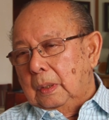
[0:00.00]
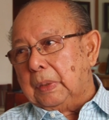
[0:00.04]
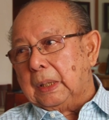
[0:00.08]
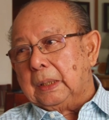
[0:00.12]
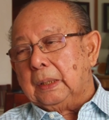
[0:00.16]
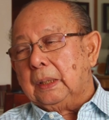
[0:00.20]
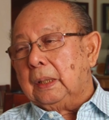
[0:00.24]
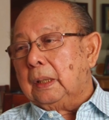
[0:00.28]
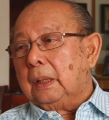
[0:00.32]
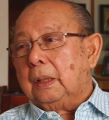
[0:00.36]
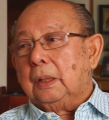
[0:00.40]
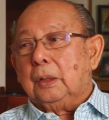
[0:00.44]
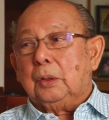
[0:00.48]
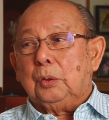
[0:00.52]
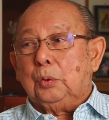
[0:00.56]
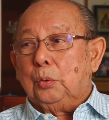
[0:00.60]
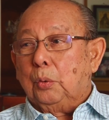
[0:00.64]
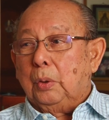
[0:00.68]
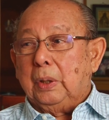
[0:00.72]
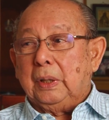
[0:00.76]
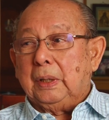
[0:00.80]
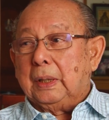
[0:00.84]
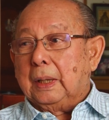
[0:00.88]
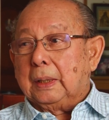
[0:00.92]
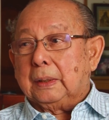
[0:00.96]
But
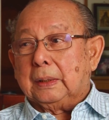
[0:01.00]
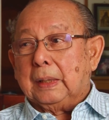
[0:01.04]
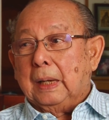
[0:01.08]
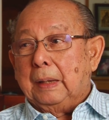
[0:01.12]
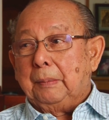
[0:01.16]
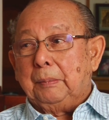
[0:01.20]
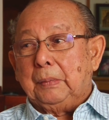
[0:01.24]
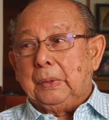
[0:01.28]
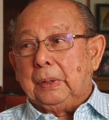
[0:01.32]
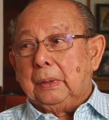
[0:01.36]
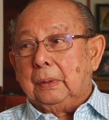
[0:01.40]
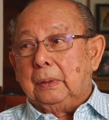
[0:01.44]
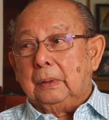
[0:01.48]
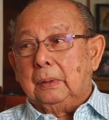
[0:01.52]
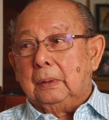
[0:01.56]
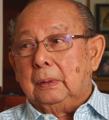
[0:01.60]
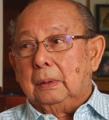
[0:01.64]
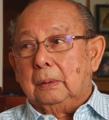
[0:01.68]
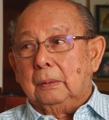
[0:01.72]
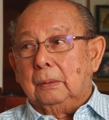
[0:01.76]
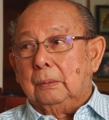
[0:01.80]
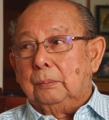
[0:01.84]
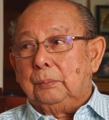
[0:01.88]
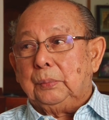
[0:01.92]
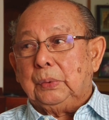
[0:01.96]
during that time,
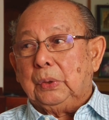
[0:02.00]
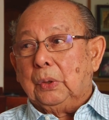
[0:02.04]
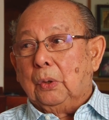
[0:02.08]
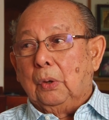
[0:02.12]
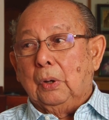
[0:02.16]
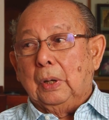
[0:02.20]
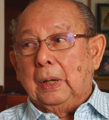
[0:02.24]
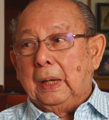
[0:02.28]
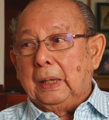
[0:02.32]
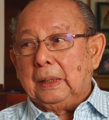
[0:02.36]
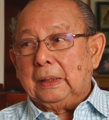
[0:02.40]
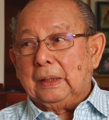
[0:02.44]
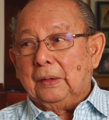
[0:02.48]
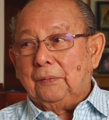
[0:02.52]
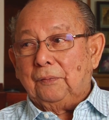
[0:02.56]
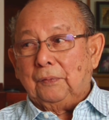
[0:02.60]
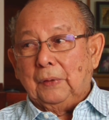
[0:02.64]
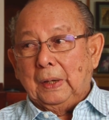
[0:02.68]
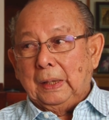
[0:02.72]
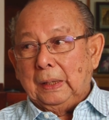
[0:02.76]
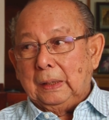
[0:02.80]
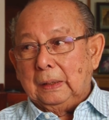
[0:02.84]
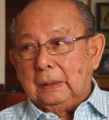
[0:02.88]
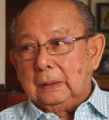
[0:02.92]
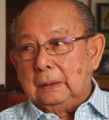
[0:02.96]
we all liked that
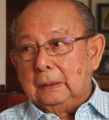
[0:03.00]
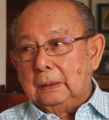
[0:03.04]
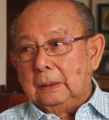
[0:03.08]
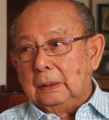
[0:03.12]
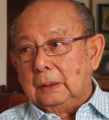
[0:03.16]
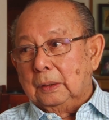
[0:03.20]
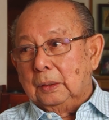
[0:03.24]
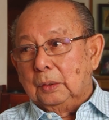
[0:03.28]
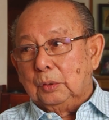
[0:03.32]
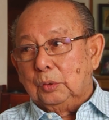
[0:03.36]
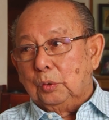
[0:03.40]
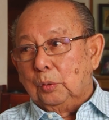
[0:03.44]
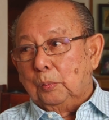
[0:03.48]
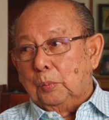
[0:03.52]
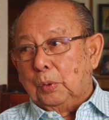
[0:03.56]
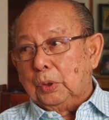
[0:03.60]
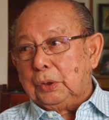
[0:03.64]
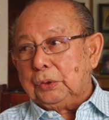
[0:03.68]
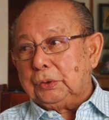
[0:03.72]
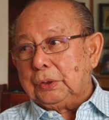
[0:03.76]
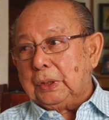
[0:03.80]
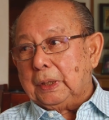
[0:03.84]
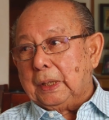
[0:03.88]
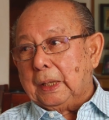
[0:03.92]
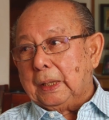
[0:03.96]
flag.
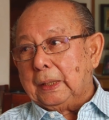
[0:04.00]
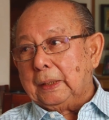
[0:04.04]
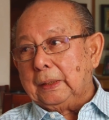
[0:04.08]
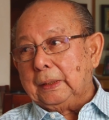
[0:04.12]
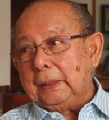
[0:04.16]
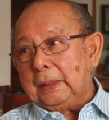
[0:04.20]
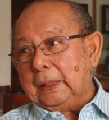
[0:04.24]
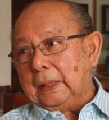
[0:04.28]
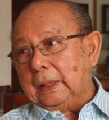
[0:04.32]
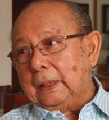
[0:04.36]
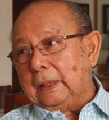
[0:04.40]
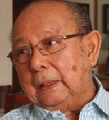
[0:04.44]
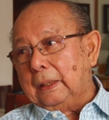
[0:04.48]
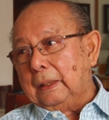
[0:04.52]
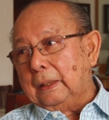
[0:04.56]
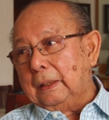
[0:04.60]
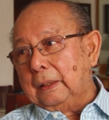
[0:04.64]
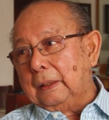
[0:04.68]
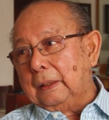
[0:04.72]
Nobody said anything.